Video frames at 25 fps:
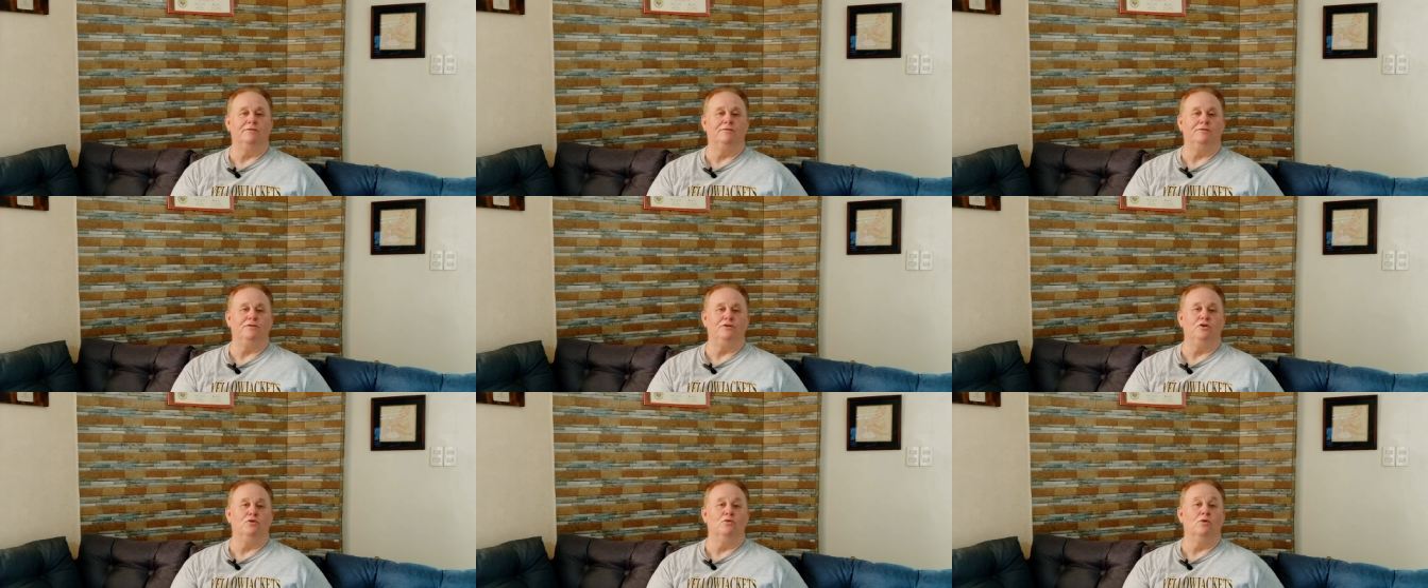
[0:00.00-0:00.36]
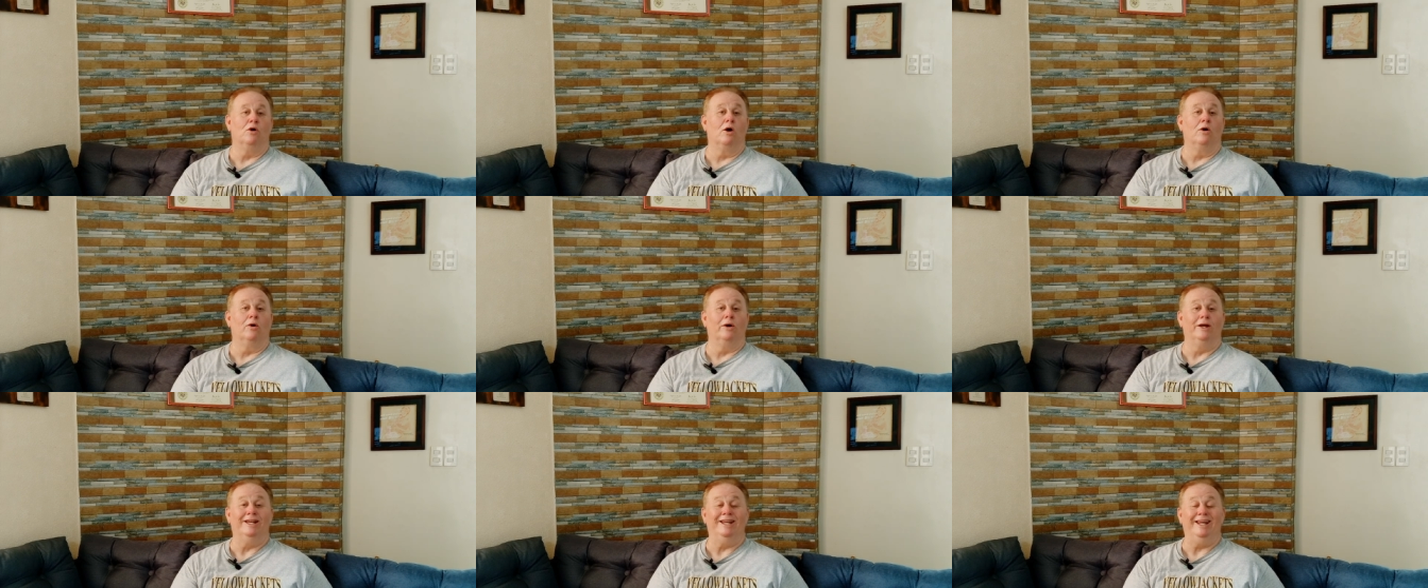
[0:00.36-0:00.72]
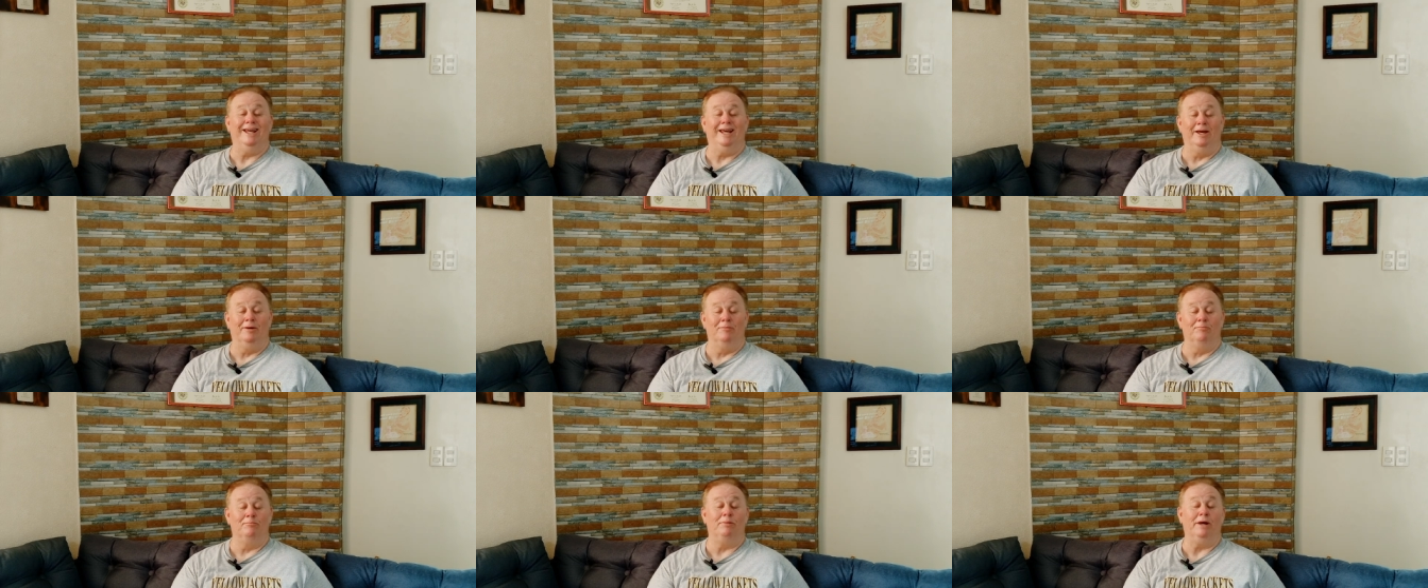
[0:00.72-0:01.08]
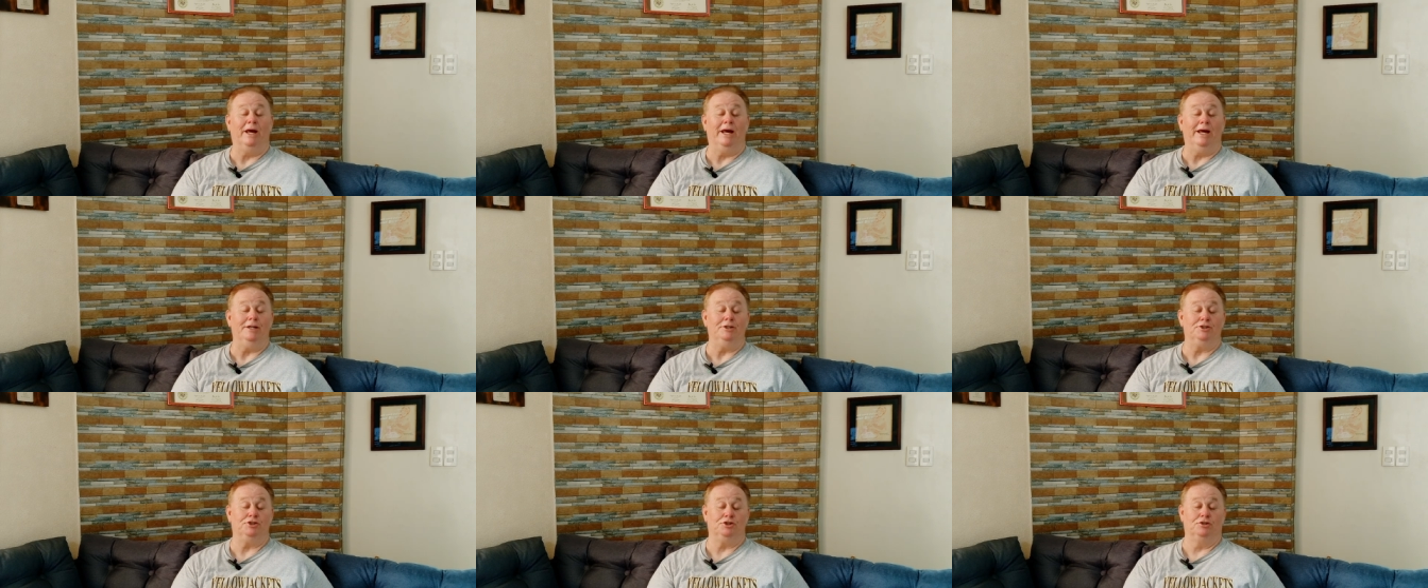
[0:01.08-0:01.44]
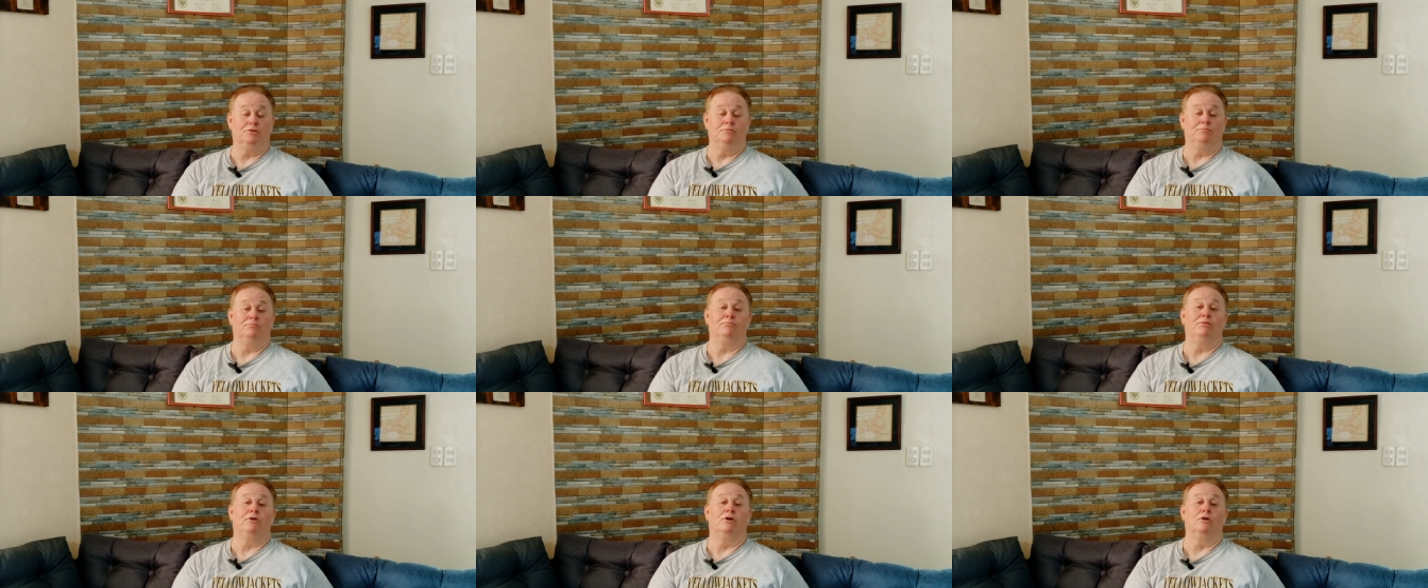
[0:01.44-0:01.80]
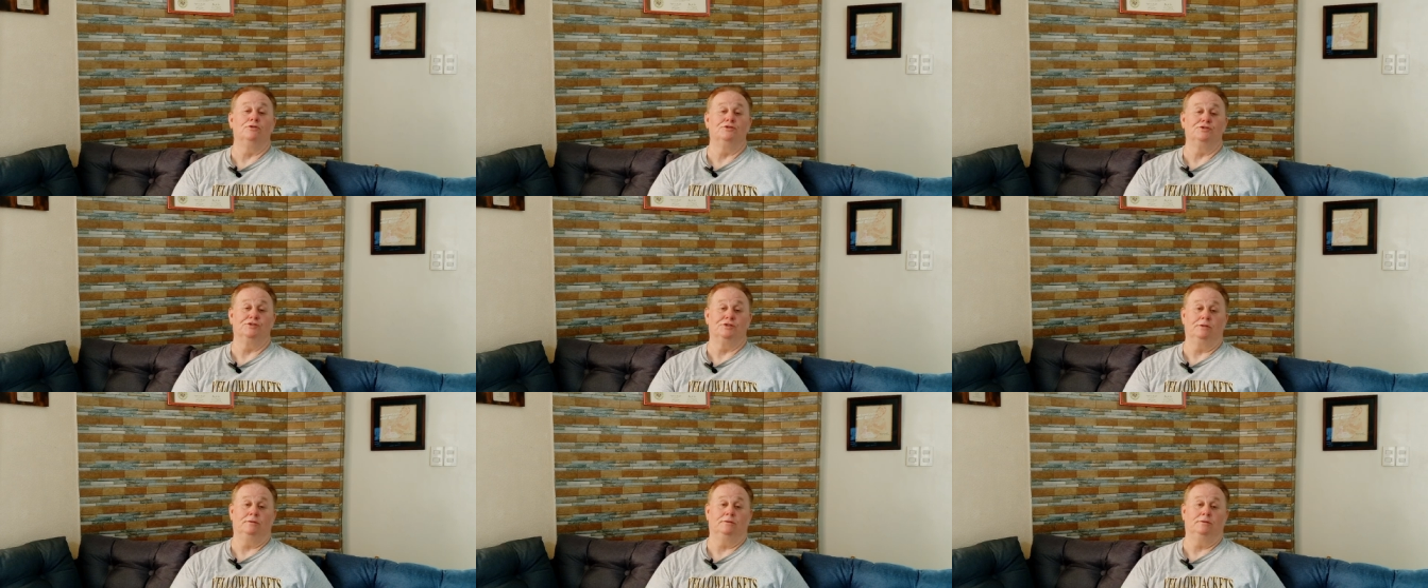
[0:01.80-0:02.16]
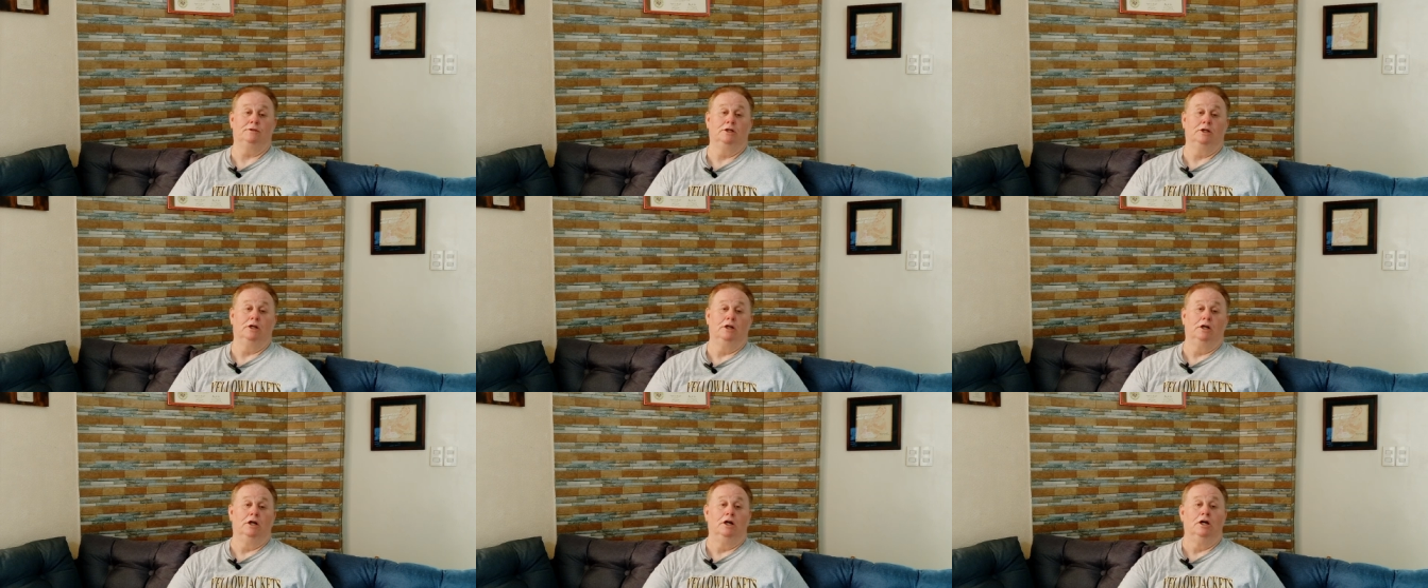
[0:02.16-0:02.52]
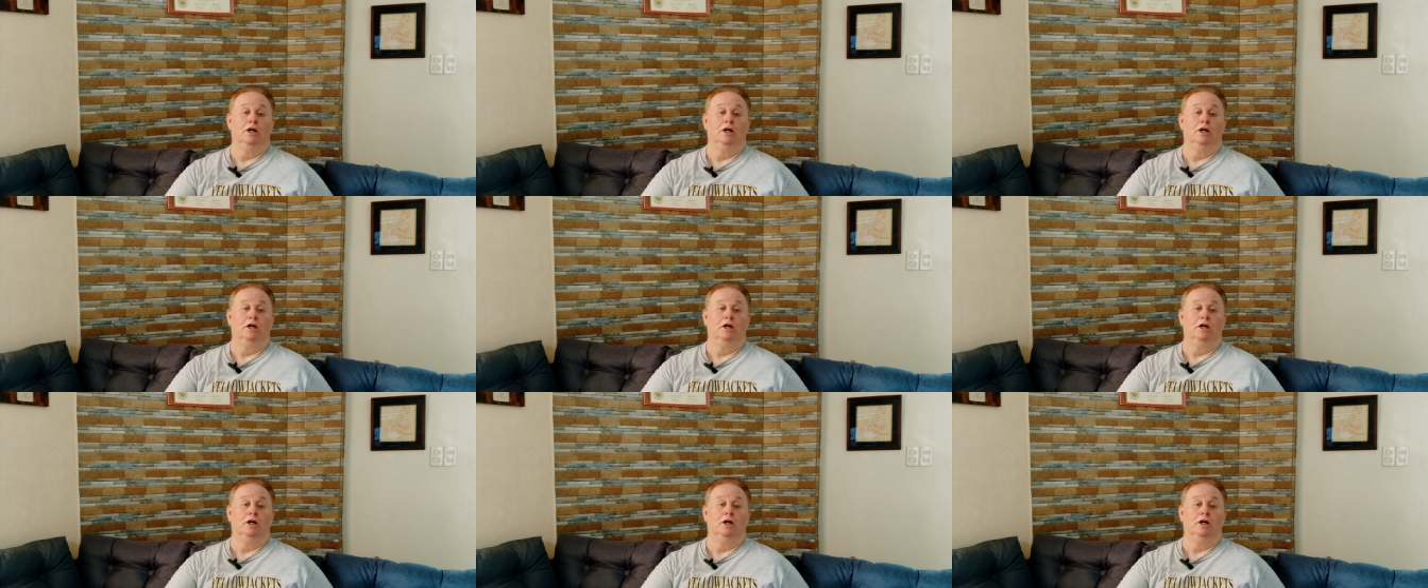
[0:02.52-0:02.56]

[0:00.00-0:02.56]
if you are an impatient person.